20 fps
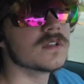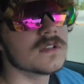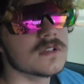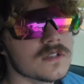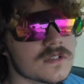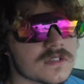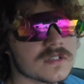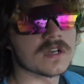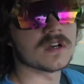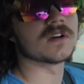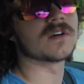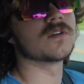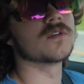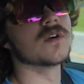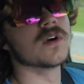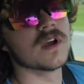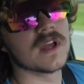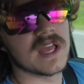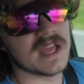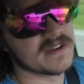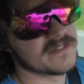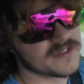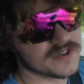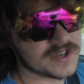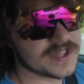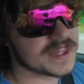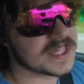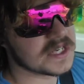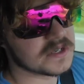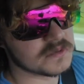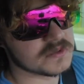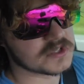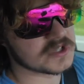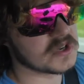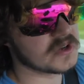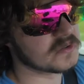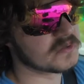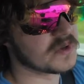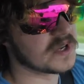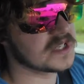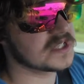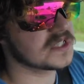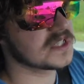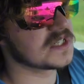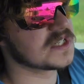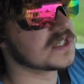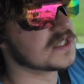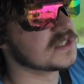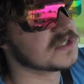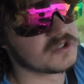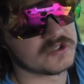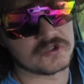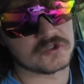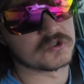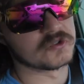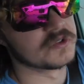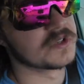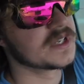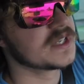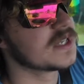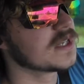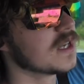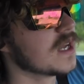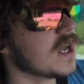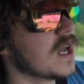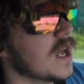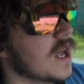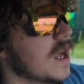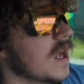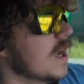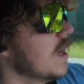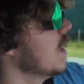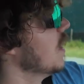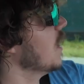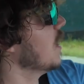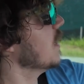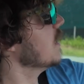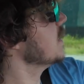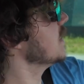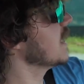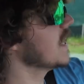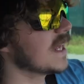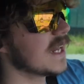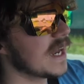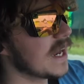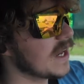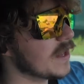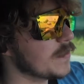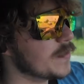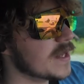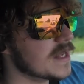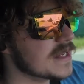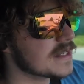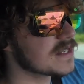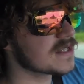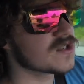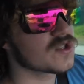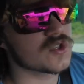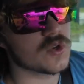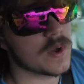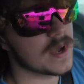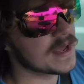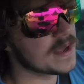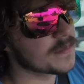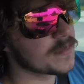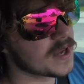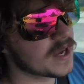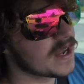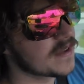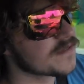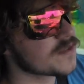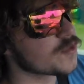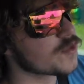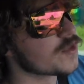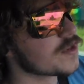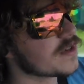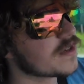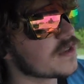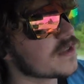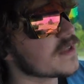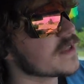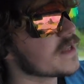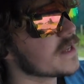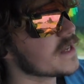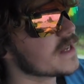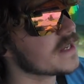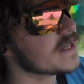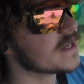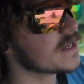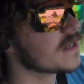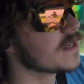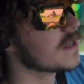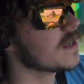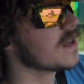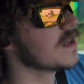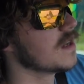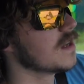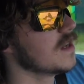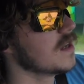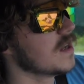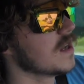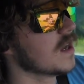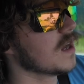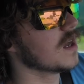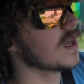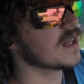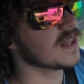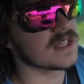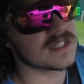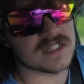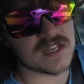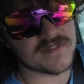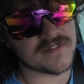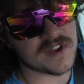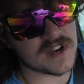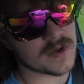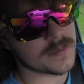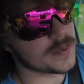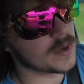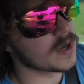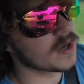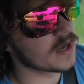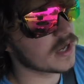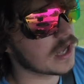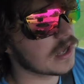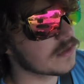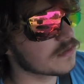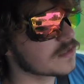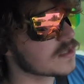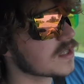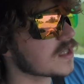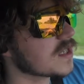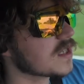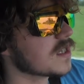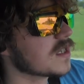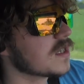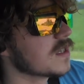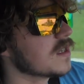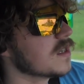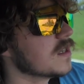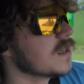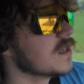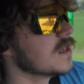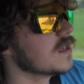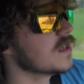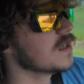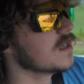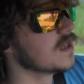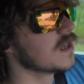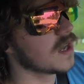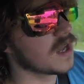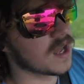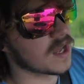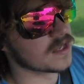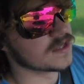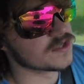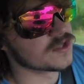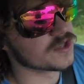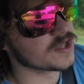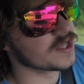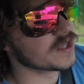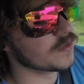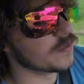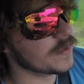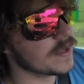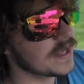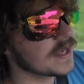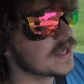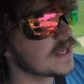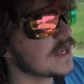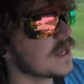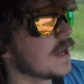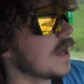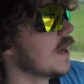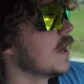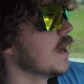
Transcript: so everything was all rusted and destroyed. I didn't get any pieces, so I am gonna have to order it online, unless I find a part out during the week.